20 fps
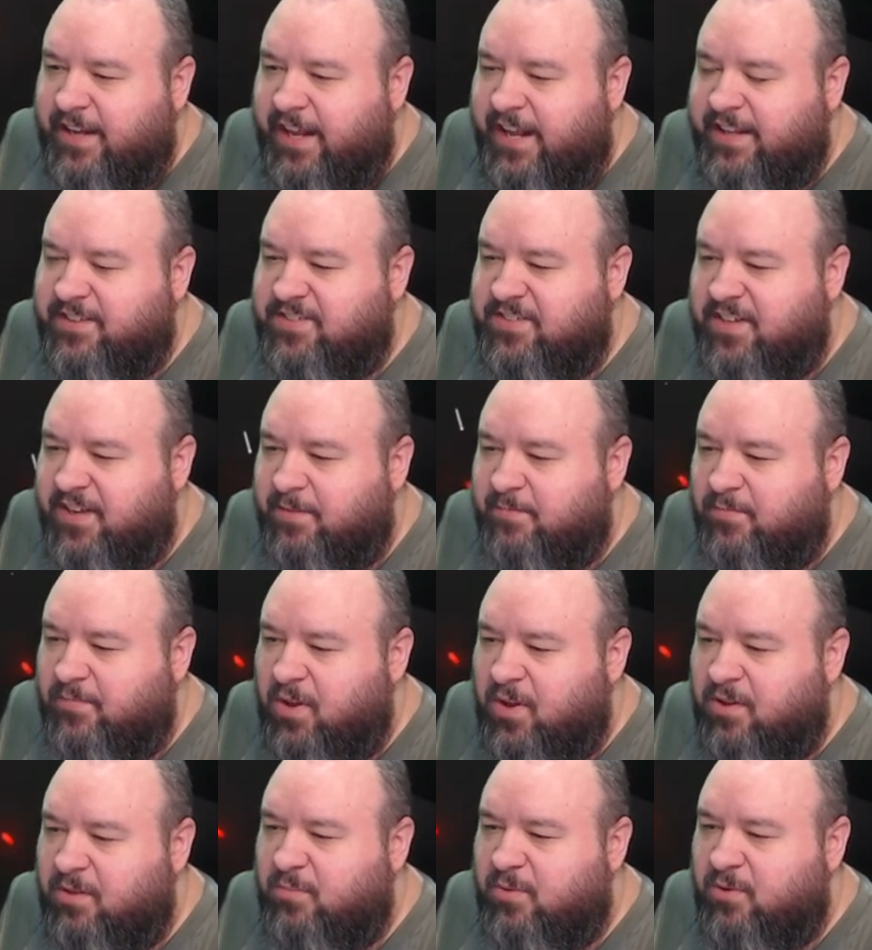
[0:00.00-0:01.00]
stump
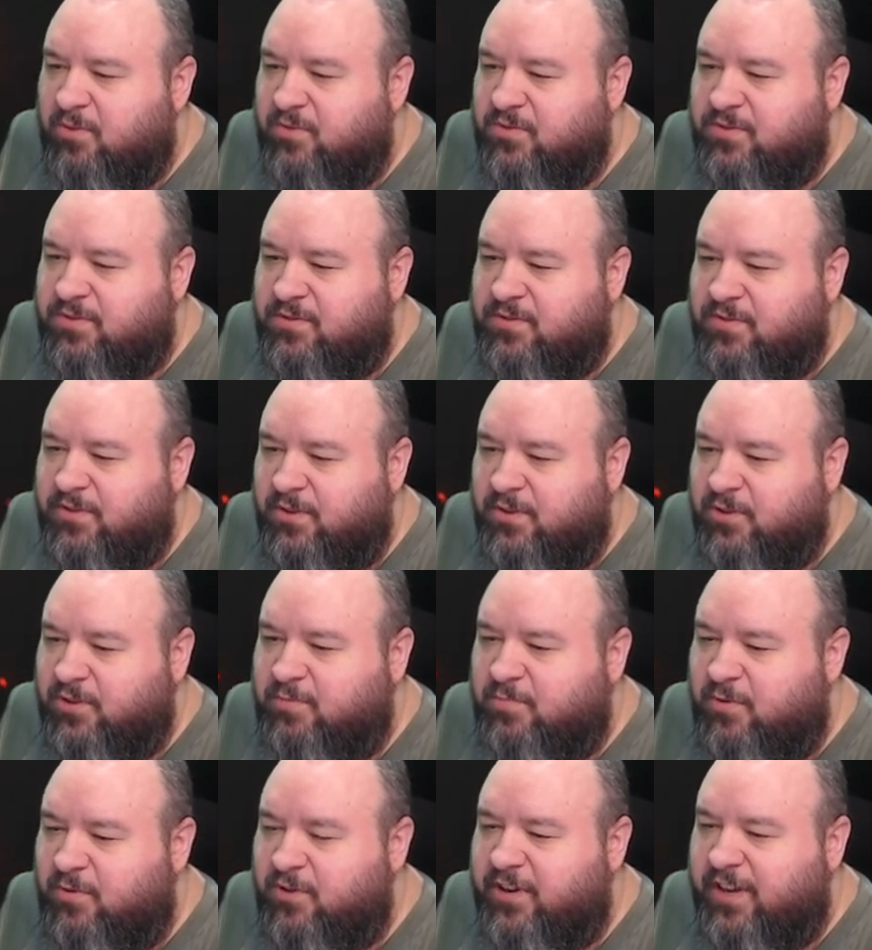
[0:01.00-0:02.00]
almost
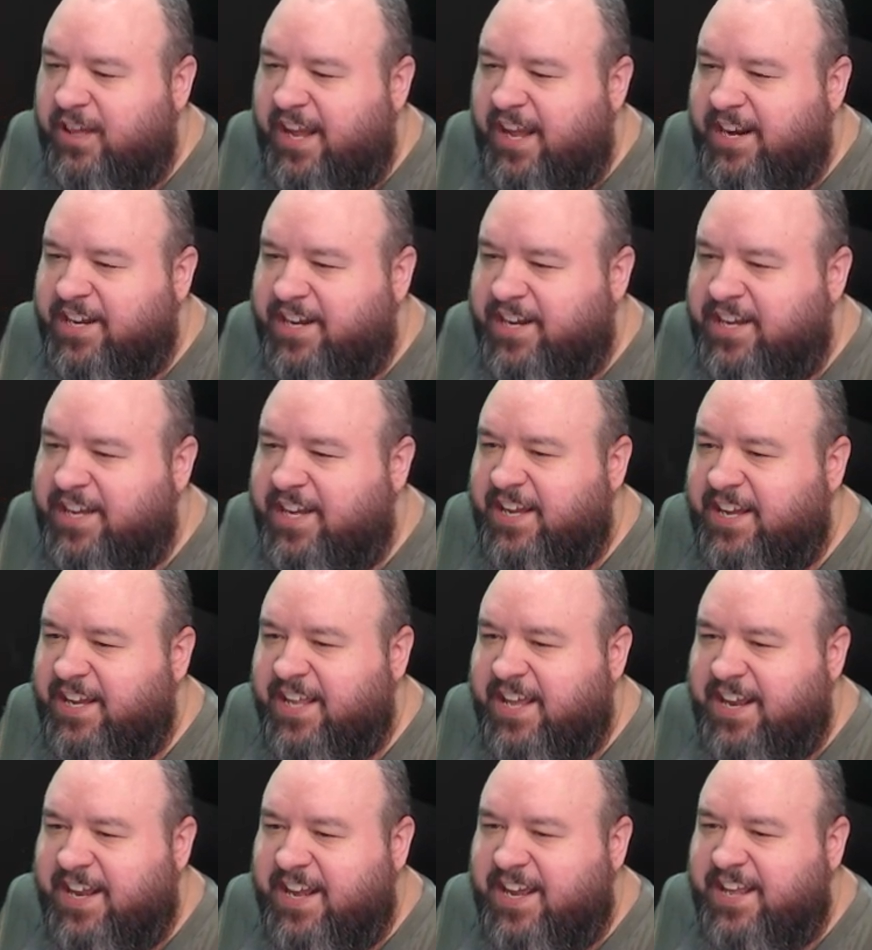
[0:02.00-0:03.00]
looked more like a kick
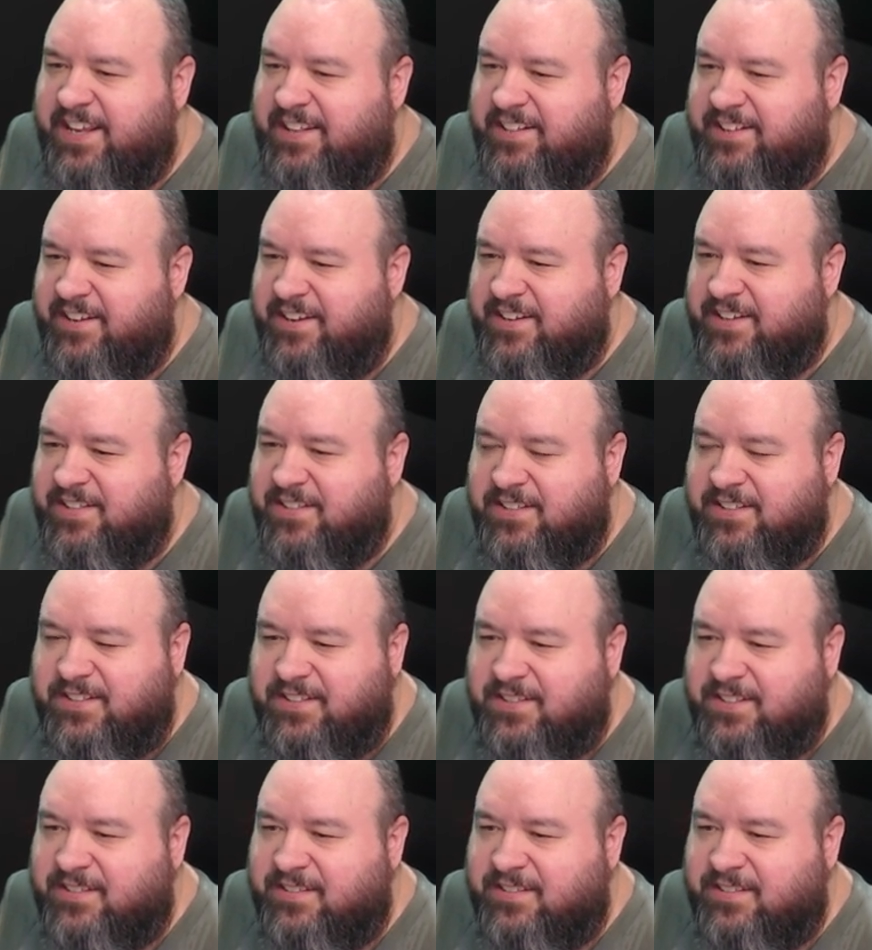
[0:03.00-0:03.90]
than anything.